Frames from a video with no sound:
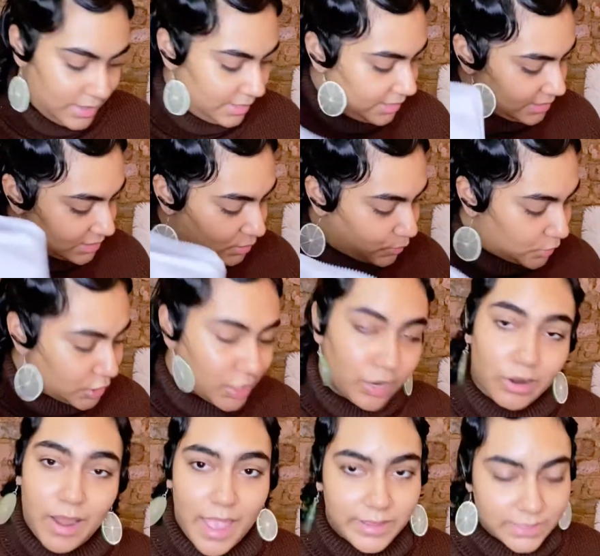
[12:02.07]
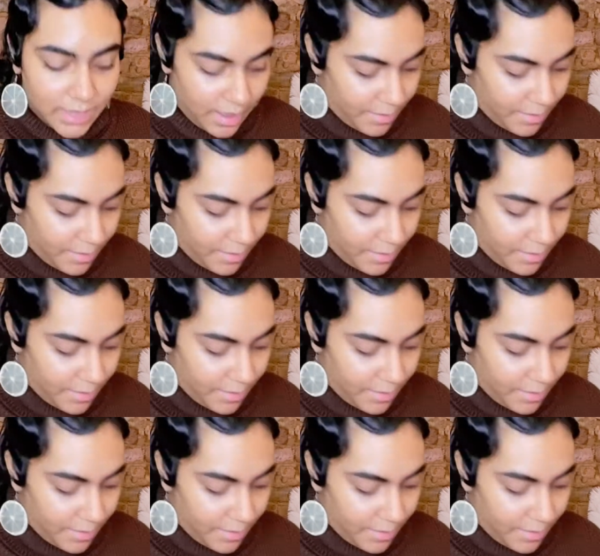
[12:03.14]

This is what your girl has in her